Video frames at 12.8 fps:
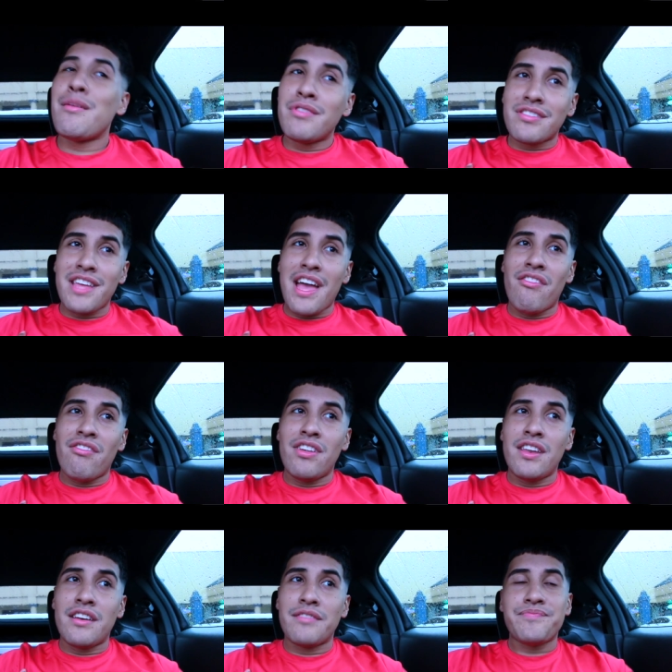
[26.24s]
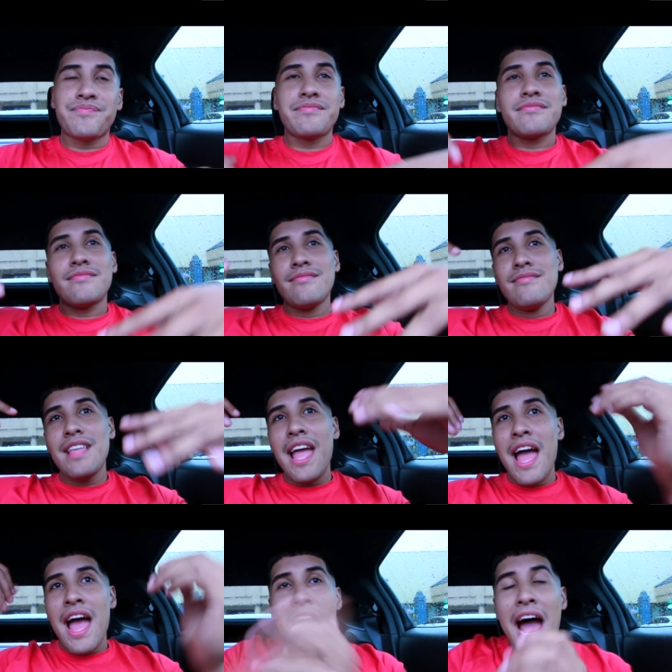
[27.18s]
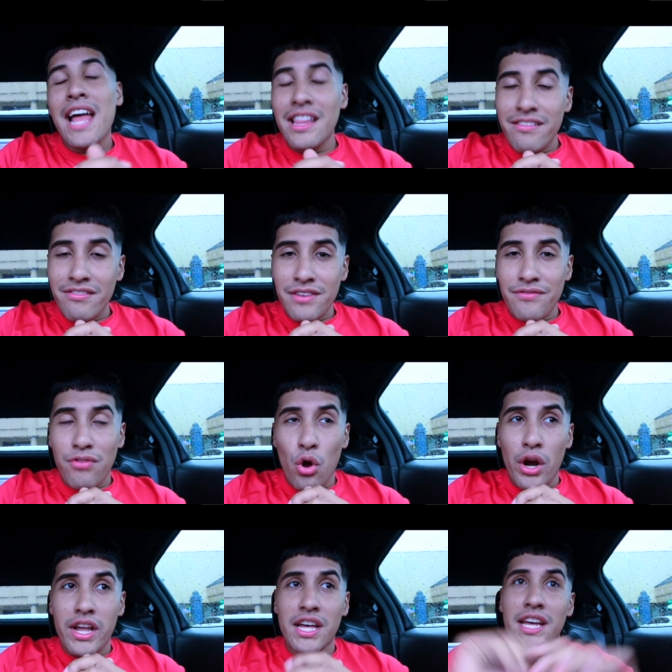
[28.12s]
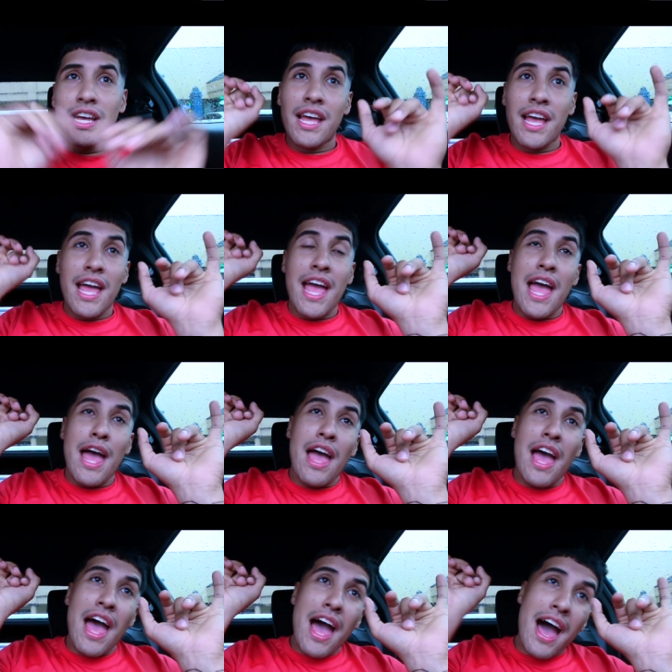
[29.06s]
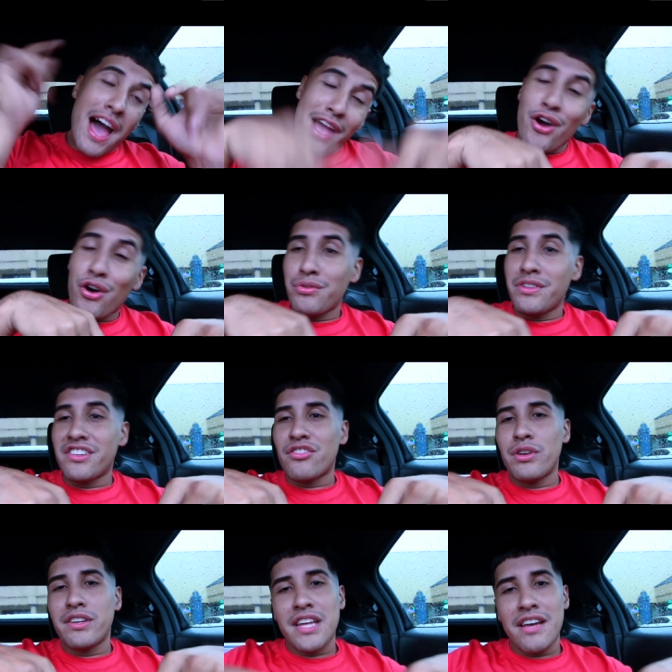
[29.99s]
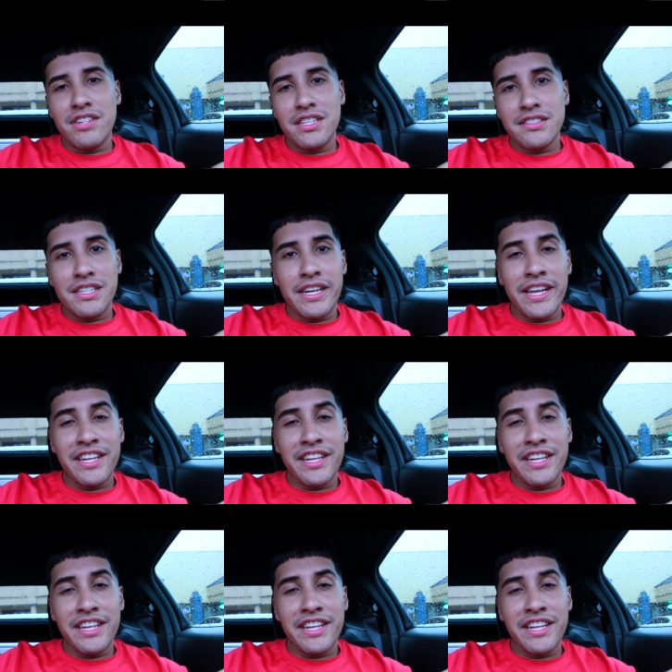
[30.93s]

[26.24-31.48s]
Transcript: name is Kevin. I live in Florida I own this 370Z